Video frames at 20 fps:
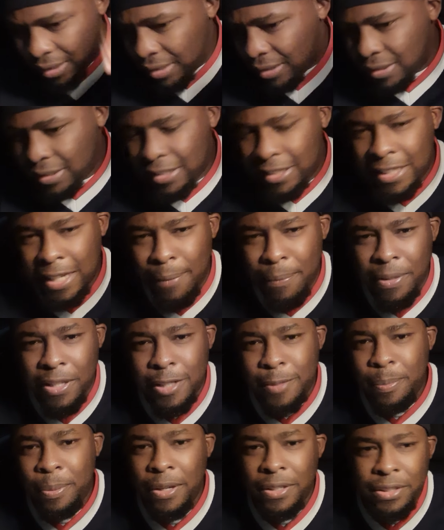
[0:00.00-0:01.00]
She sent me
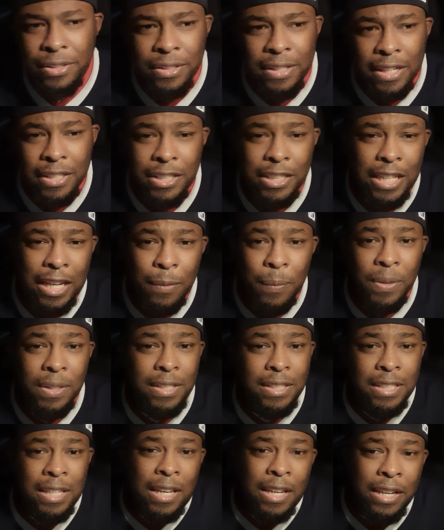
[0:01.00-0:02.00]
this picture that she had went
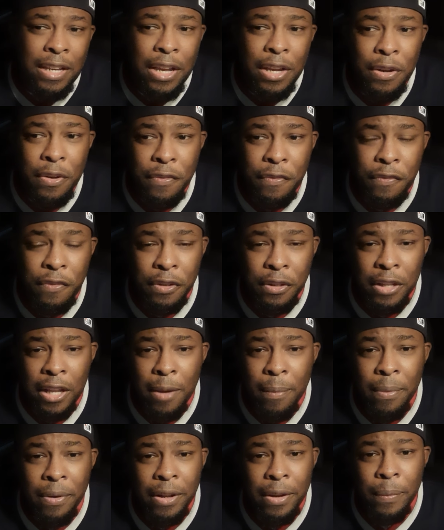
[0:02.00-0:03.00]
to San Diego for
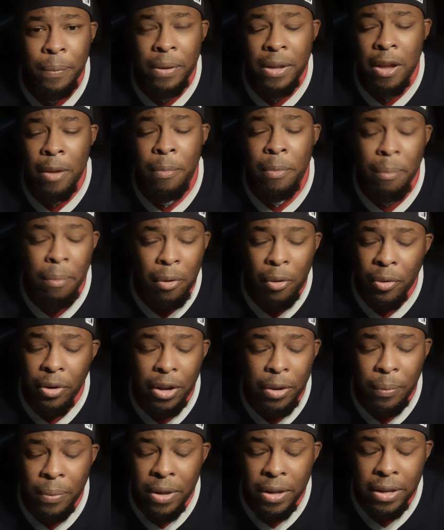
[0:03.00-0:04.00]
Memorial
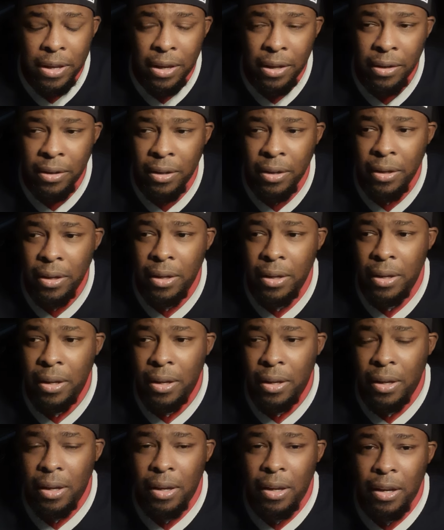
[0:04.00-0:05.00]
Day weekend,
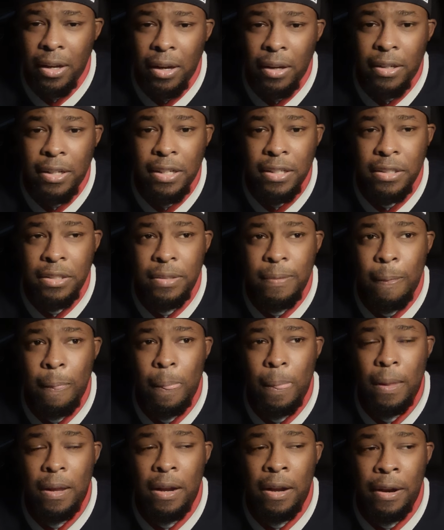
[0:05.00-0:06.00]
because
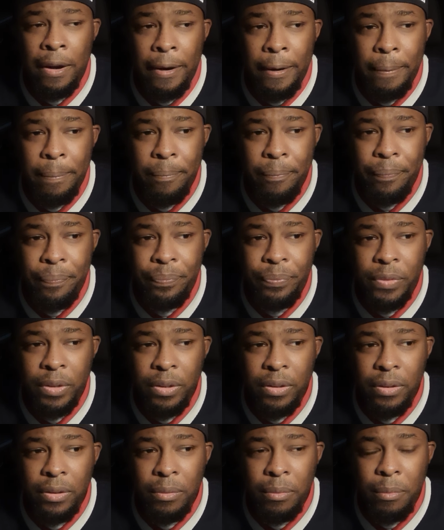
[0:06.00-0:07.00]

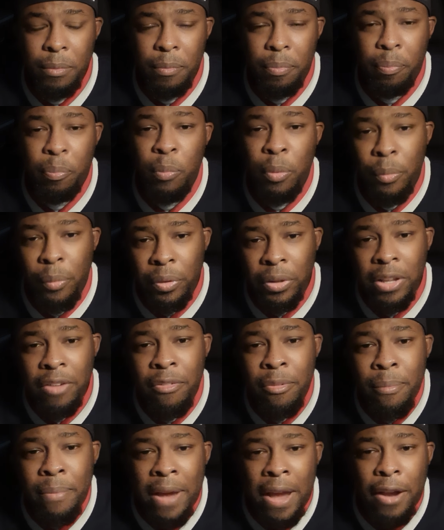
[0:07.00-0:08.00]
when we were
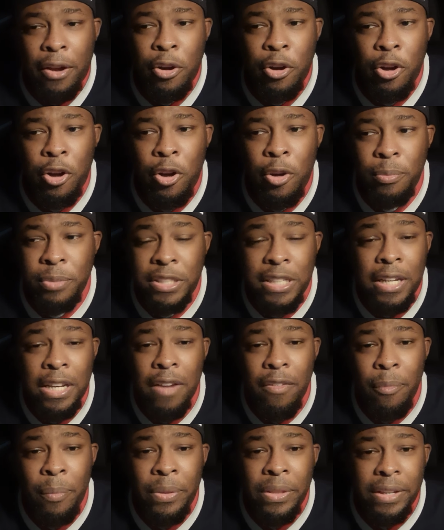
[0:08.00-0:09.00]
living back home, she had
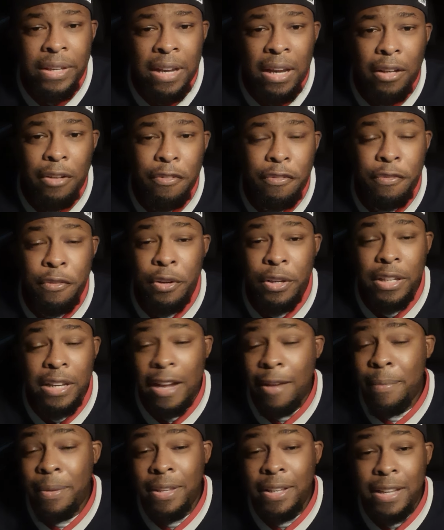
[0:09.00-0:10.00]
never been to California.
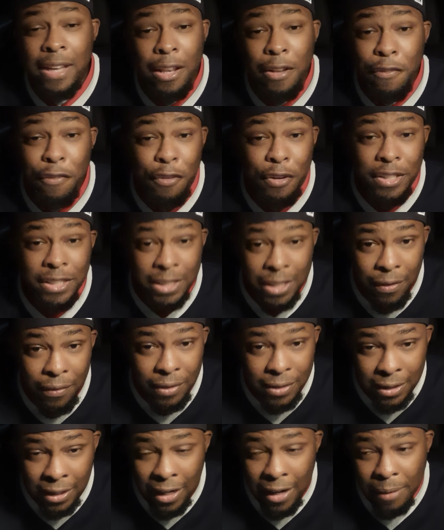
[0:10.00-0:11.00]
I've been to California
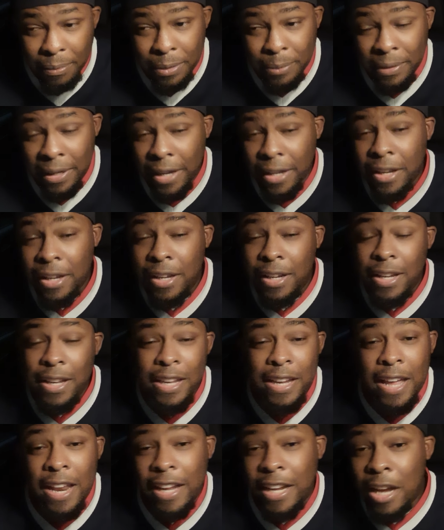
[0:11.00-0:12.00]
several times. I'm like,
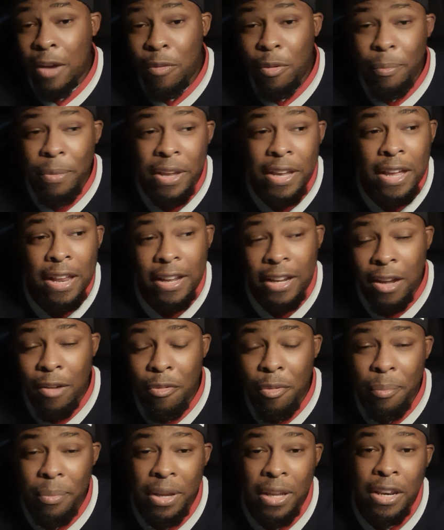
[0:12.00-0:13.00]
you gotta come with me, you gotta come
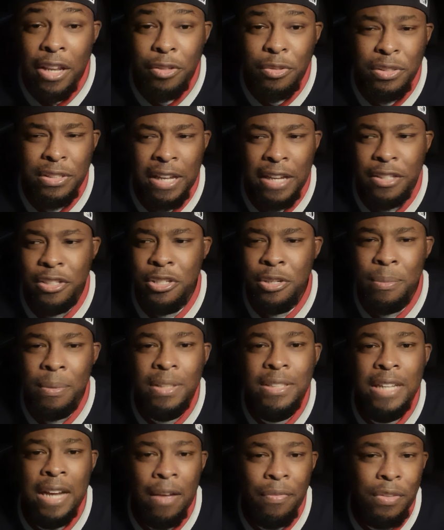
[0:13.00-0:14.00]
with me. And this was like 2
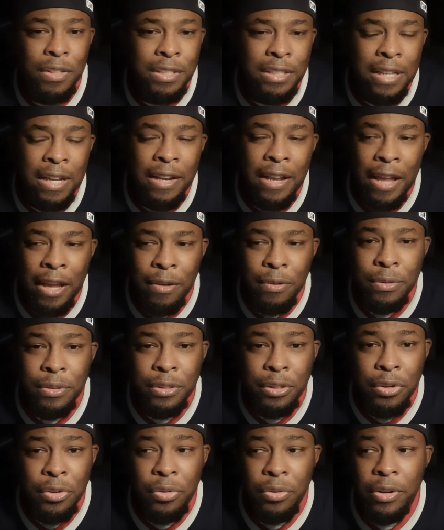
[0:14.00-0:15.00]
months after she had ankle
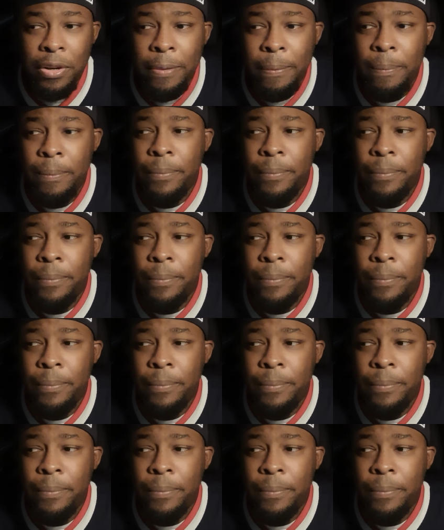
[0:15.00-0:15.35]
surgery.